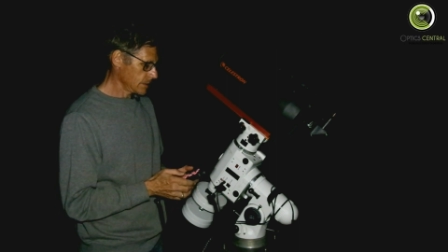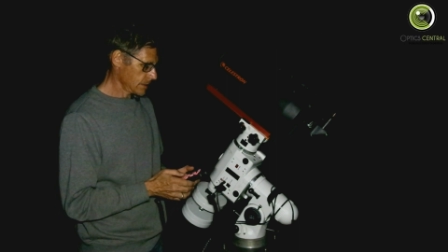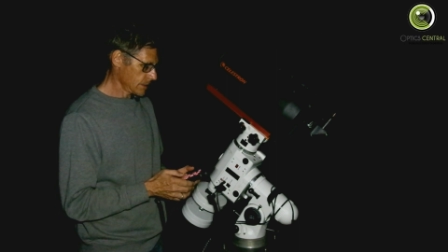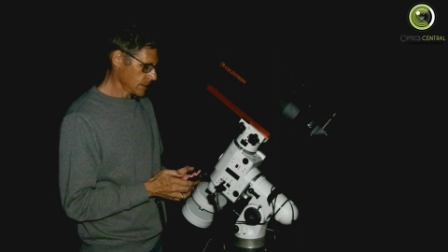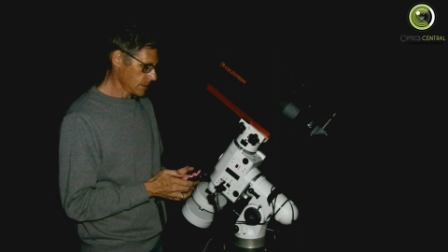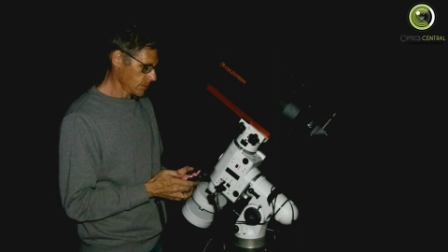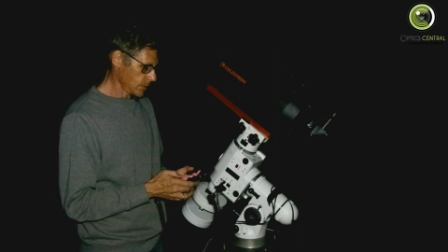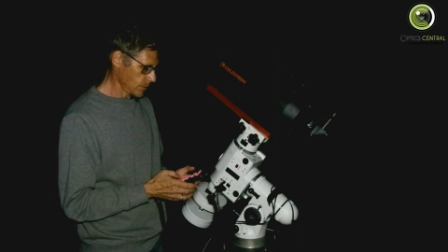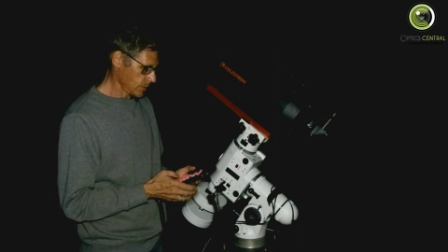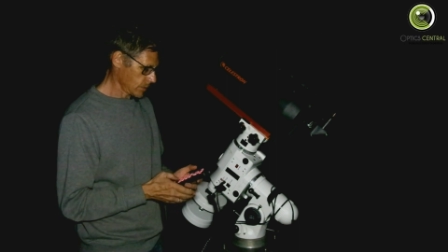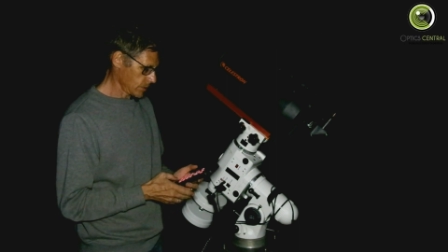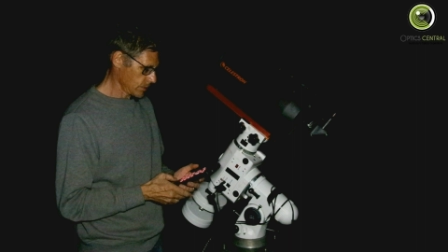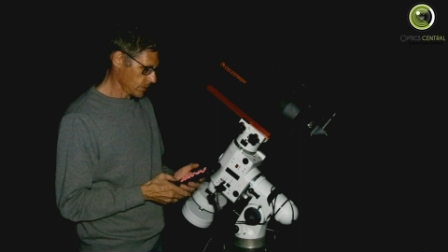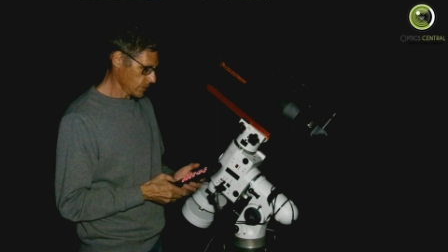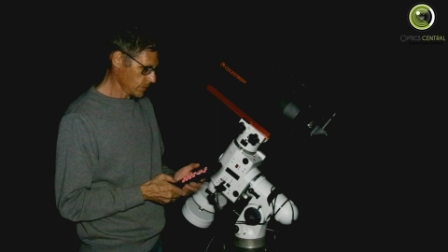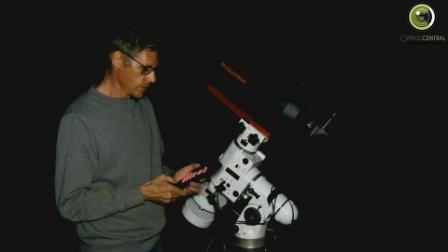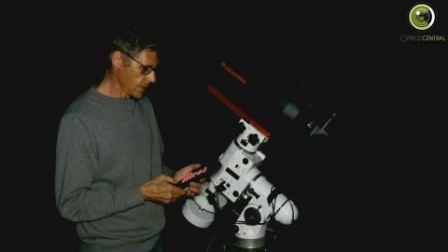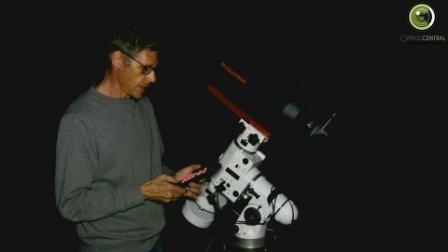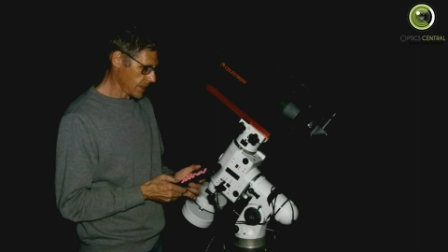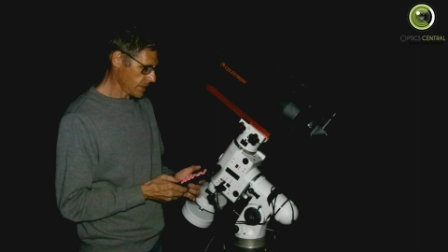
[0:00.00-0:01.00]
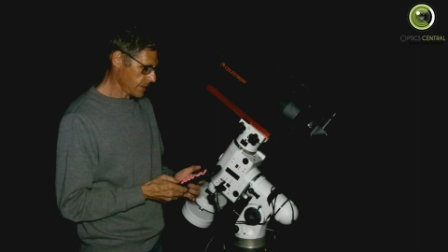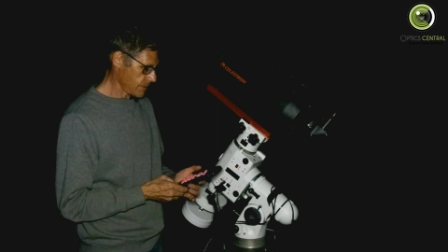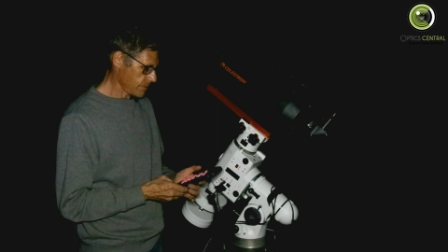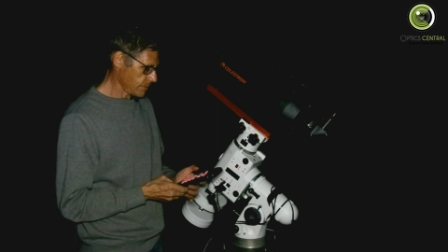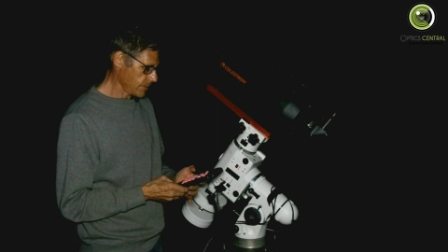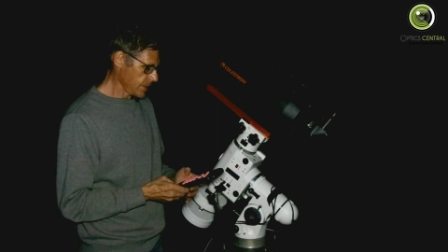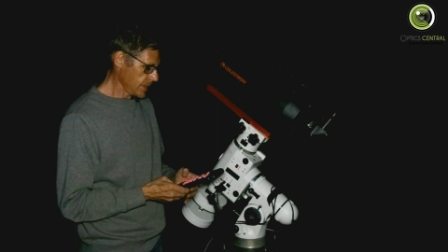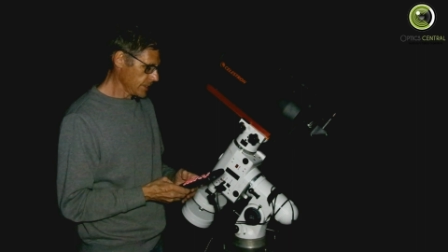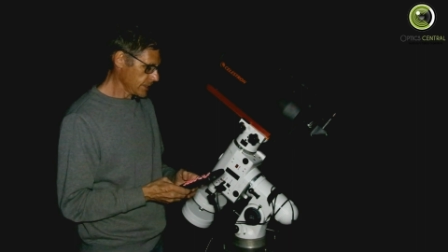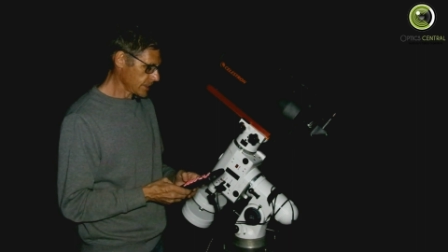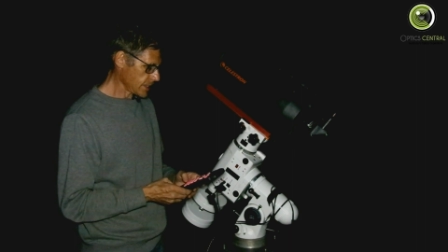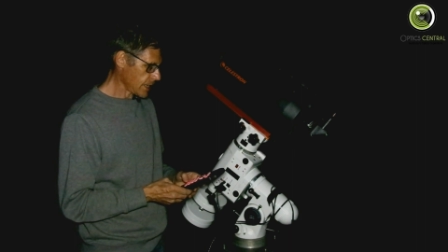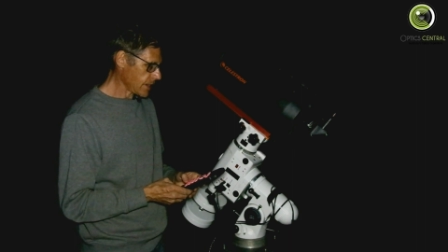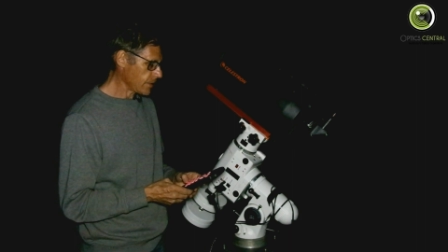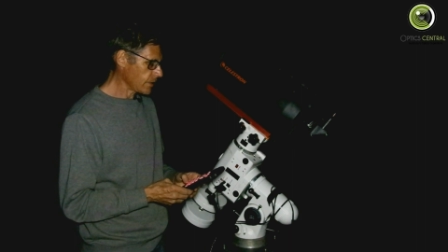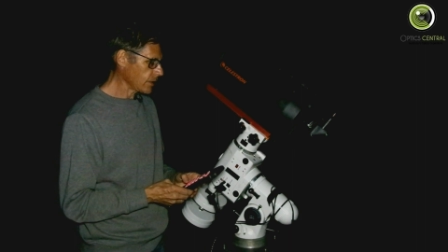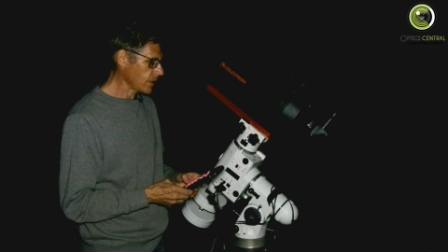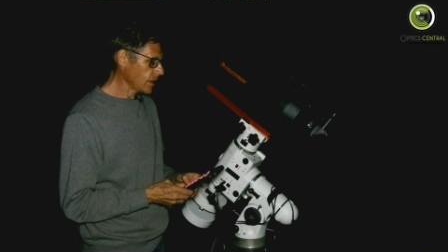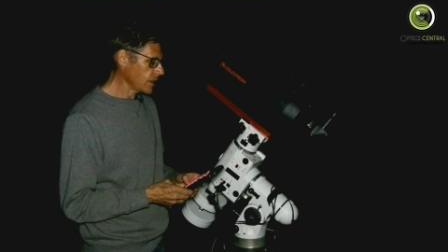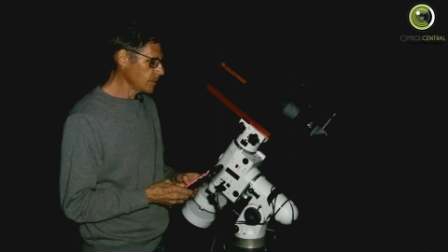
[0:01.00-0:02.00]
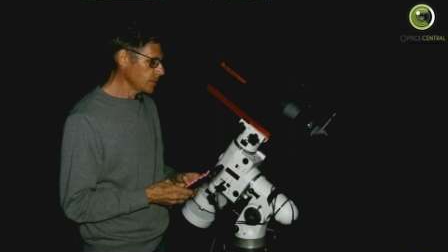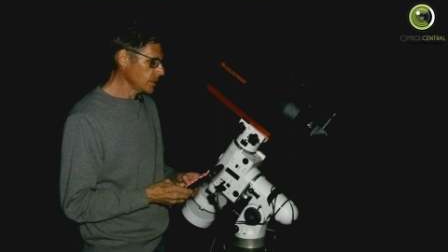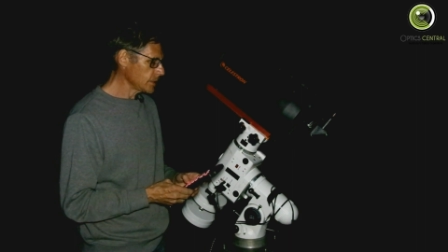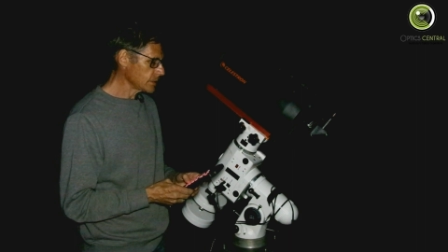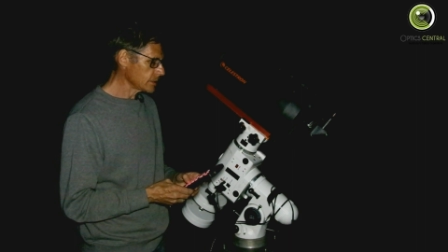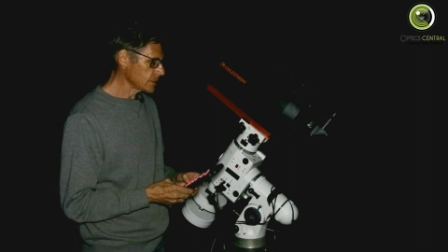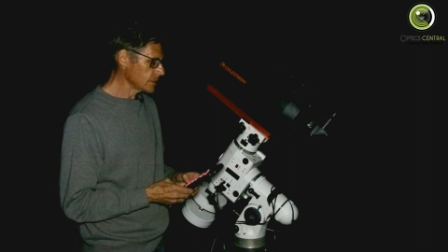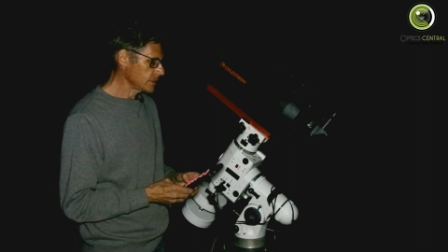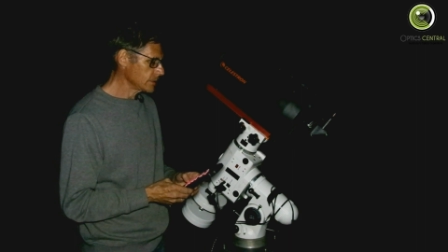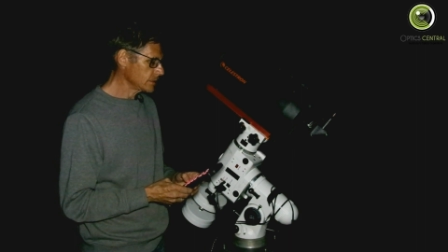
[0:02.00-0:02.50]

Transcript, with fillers: Now we want to do a three-star alignment.